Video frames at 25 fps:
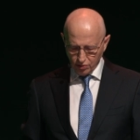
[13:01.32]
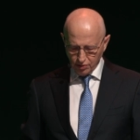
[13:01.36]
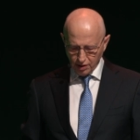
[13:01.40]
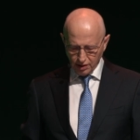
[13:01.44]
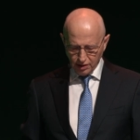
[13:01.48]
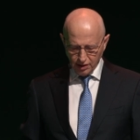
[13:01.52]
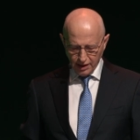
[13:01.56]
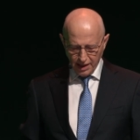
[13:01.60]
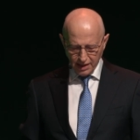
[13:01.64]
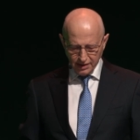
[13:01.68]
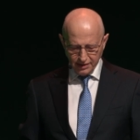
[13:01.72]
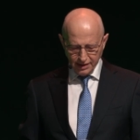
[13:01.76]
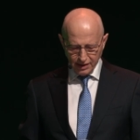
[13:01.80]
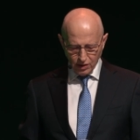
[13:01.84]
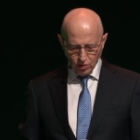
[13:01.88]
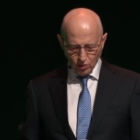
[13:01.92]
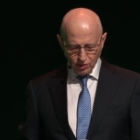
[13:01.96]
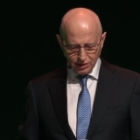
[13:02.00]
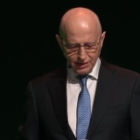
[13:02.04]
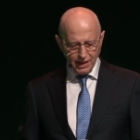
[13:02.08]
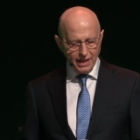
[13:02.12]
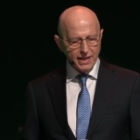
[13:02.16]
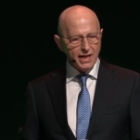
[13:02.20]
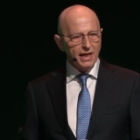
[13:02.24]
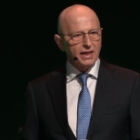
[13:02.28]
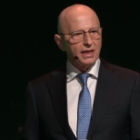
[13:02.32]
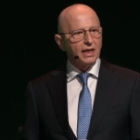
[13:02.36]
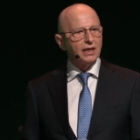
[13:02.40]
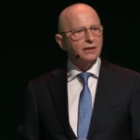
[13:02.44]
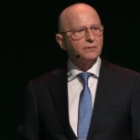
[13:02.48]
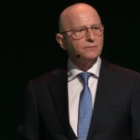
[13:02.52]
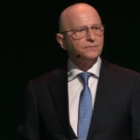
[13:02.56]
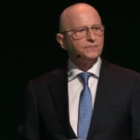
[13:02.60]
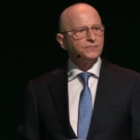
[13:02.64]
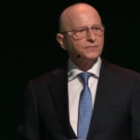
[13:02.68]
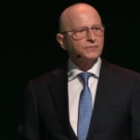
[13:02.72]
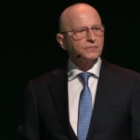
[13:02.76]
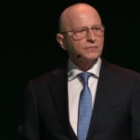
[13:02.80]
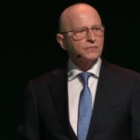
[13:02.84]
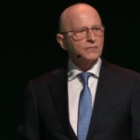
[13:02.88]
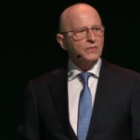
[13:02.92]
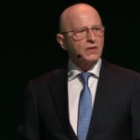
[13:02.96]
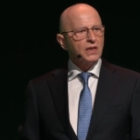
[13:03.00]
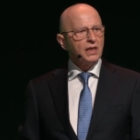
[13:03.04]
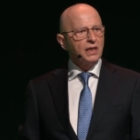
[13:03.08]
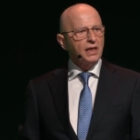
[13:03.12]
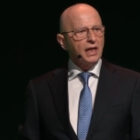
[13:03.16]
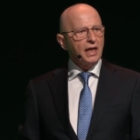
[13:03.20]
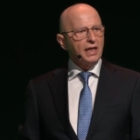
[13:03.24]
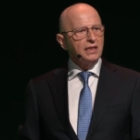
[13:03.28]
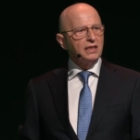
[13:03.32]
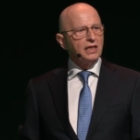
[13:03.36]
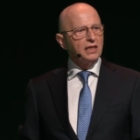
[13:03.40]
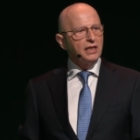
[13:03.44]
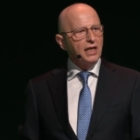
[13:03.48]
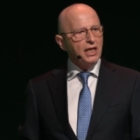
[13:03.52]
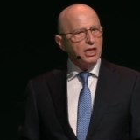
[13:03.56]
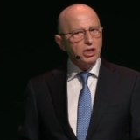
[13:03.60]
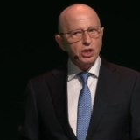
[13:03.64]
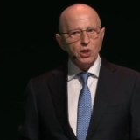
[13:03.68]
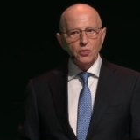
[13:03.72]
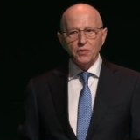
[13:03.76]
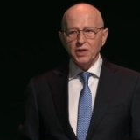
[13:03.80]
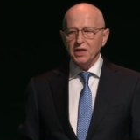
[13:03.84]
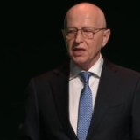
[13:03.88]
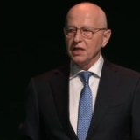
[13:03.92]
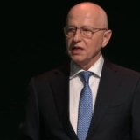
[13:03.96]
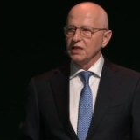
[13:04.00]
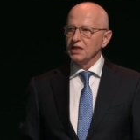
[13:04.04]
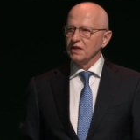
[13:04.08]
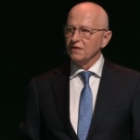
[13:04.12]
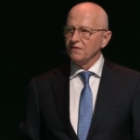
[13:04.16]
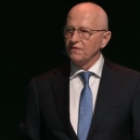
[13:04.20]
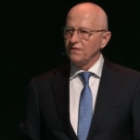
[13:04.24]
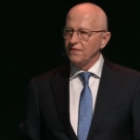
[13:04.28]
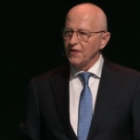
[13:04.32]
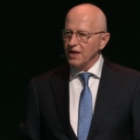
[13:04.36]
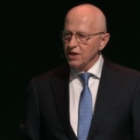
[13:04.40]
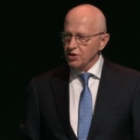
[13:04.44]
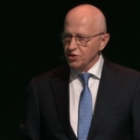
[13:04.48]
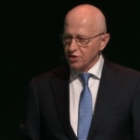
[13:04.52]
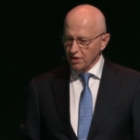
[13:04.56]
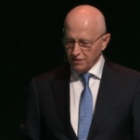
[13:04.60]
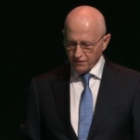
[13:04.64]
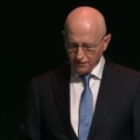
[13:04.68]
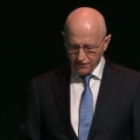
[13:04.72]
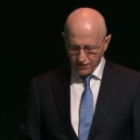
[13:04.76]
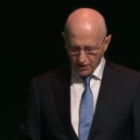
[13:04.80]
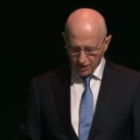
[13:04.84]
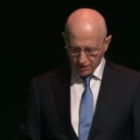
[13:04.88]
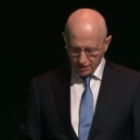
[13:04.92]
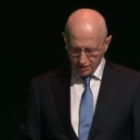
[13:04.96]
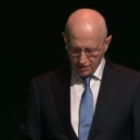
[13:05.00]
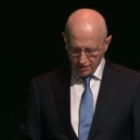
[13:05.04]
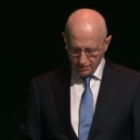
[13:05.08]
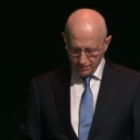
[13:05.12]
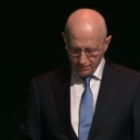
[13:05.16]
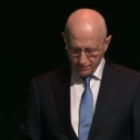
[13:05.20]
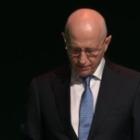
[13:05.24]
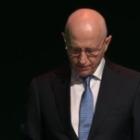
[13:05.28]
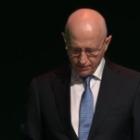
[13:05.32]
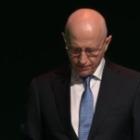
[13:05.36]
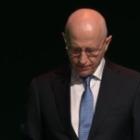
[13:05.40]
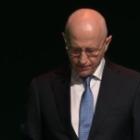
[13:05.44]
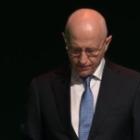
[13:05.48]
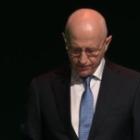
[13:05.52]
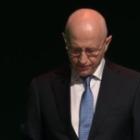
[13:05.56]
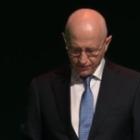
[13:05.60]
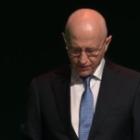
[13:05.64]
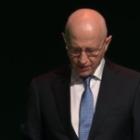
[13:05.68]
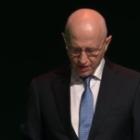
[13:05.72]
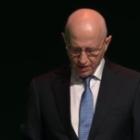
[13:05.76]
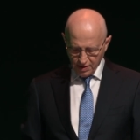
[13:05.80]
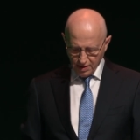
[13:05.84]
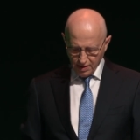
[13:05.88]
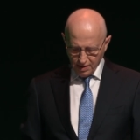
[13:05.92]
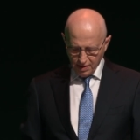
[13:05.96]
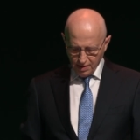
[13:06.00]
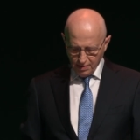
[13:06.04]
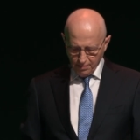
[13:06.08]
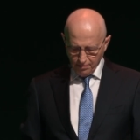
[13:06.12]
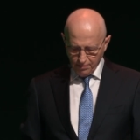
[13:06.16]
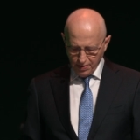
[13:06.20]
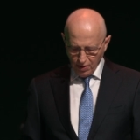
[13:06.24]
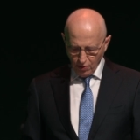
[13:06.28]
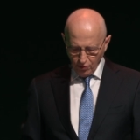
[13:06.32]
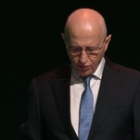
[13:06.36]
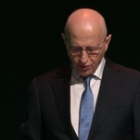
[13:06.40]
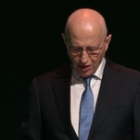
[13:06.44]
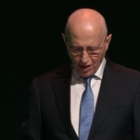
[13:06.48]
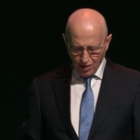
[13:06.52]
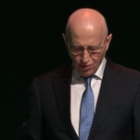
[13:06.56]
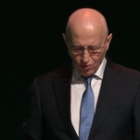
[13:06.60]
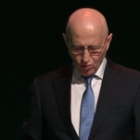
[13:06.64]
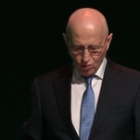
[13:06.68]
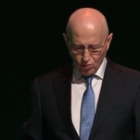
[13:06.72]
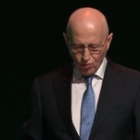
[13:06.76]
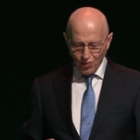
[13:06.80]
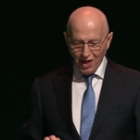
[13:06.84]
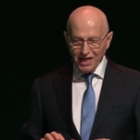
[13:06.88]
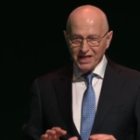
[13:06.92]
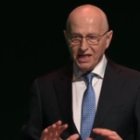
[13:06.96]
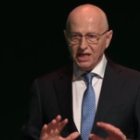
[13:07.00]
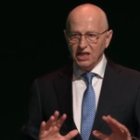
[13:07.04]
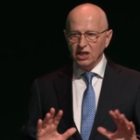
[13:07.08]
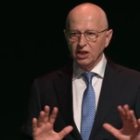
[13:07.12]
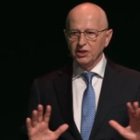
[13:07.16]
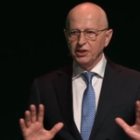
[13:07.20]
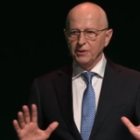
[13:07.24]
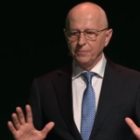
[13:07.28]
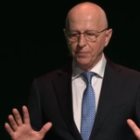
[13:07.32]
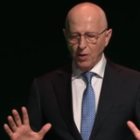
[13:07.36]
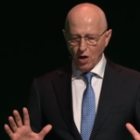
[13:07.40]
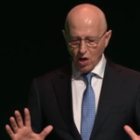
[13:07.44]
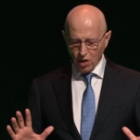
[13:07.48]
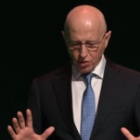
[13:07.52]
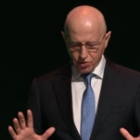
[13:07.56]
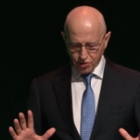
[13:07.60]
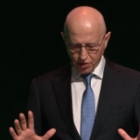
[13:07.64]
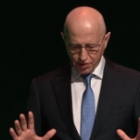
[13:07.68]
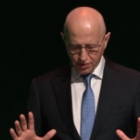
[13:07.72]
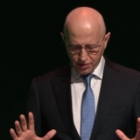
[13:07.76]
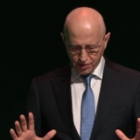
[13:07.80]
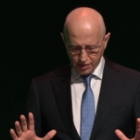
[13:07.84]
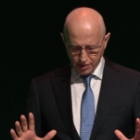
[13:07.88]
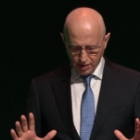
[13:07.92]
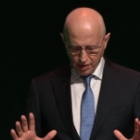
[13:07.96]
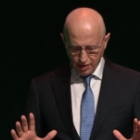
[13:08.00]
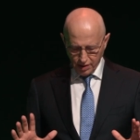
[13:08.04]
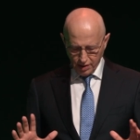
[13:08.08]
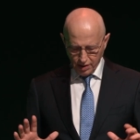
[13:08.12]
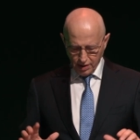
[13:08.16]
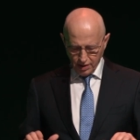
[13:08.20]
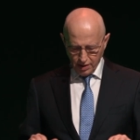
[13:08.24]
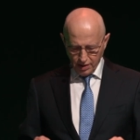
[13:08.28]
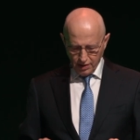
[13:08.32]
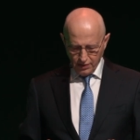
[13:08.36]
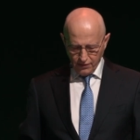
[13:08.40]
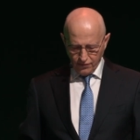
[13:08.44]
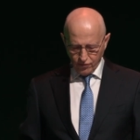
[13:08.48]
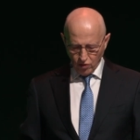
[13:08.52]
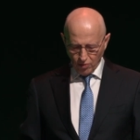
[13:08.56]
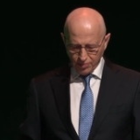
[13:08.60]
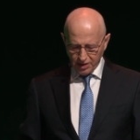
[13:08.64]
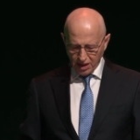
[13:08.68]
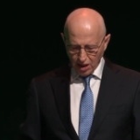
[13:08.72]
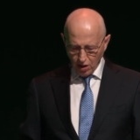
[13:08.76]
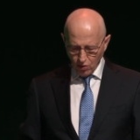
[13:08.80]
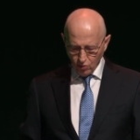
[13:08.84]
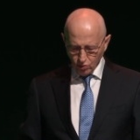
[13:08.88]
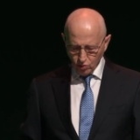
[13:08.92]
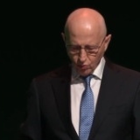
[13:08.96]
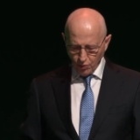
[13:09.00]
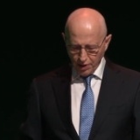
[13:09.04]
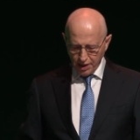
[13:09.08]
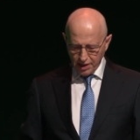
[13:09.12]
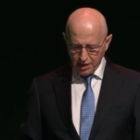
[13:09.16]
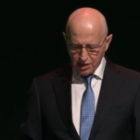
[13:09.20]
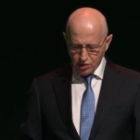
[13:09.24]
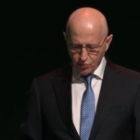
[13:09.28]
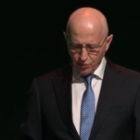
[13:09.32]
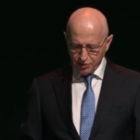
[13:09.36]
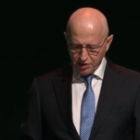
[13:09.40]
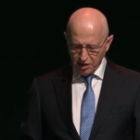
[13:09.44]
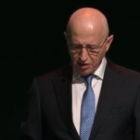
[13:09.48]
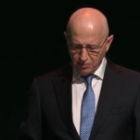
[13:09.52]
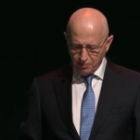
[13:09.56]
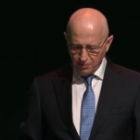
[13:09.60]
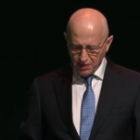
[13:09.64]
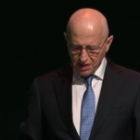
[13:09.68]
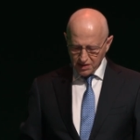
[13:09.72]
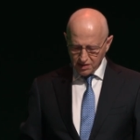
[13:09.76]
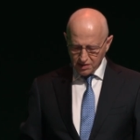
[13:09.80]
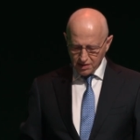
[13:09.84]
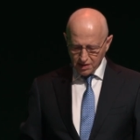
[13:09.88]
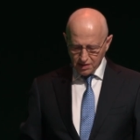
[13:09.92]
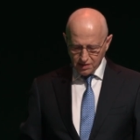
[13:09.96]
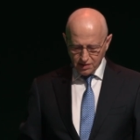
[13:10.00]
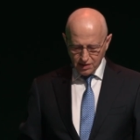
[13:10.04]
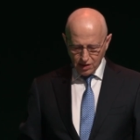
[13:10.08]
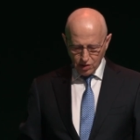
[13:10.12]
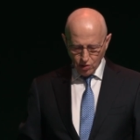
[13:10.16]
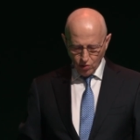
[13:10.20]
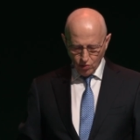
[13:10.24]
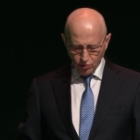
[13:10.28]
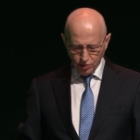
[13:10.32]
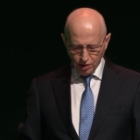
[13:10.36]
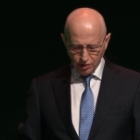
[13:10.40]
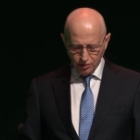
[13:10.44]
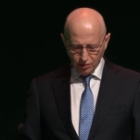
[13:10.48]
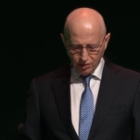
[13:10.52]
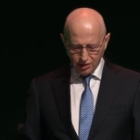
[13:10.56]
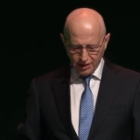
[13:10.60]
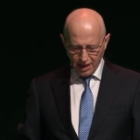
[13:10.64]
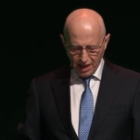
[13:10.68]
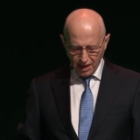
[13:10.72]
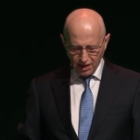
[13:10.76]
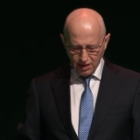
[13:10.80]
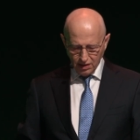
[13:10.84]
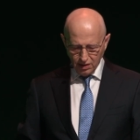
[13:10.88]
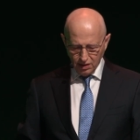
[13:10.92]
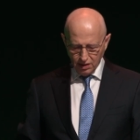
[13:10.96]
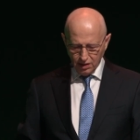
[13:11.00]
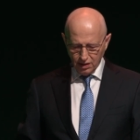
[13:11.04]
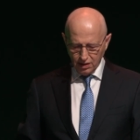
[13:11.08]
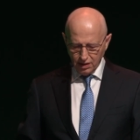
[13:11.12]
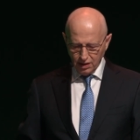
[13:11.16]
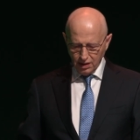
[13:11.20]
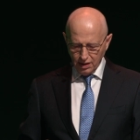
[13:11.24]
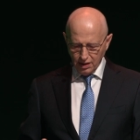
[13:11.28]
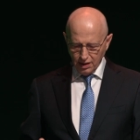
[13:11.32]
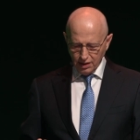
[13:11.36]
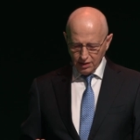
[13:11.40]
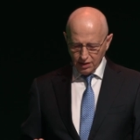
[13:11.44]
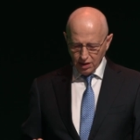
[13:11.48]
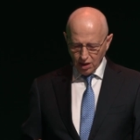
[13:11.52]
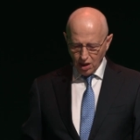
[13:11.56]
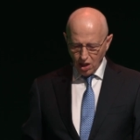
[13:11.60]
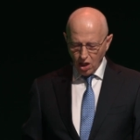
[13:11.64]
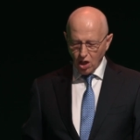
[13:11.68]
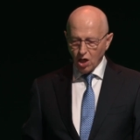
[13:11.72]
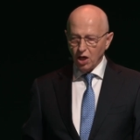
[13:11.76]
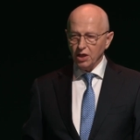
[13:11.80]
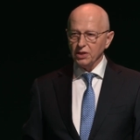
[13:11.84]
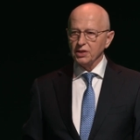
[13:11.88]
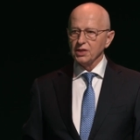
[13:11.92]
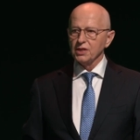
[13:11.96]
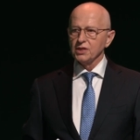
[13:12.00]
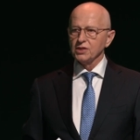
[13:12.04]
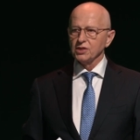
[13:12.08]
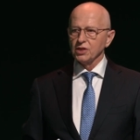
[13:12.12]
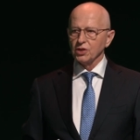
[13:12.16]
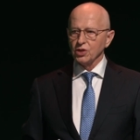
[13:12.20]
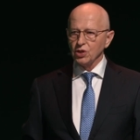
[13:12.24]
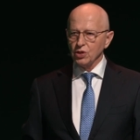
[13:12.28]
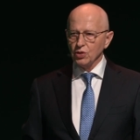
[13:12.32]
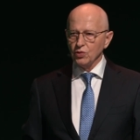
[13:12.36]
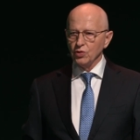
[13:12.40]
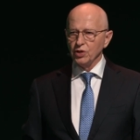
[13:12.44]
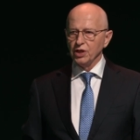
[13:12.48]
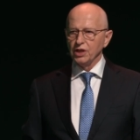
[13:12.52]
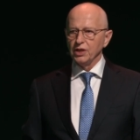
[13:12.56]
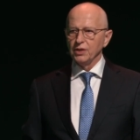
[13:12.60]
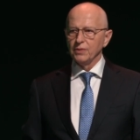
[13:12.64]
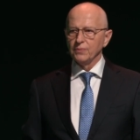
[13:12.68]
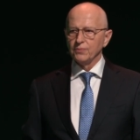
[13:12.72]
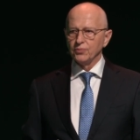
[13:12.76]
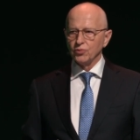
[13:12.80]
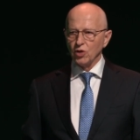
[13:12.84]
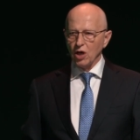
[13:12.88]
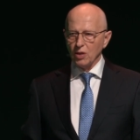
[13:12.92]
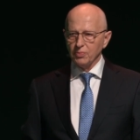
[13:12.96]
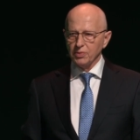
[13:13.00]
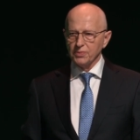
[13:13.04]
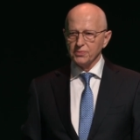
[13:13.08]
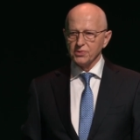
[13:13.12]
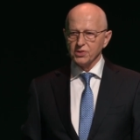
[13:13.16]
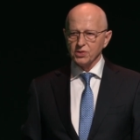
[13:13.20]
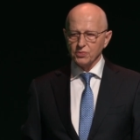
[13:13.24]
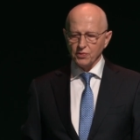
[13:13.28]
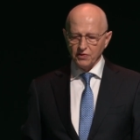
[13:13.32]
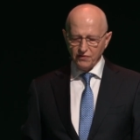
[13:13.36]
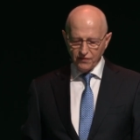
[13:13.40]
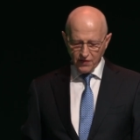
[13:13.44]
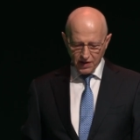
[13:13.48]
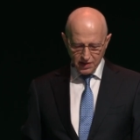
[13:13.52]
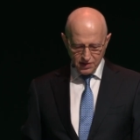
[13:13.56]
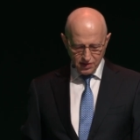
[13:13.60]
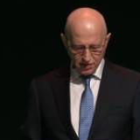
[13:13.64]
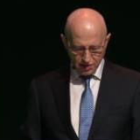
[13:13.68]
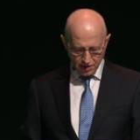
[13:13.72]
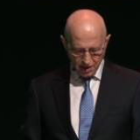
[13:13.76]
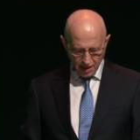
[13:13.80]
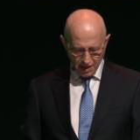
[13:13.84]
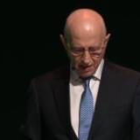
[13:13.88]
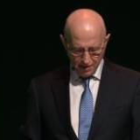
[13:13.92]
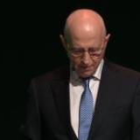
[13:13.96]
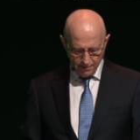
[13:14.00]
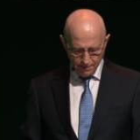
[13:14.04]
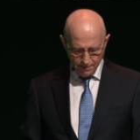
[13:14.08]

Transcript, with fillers: Atlantic, or DIANA, and the NATO Innovation Fund. Both are radical departures from the old ways we did business in order to tackle the hard security problems we face today.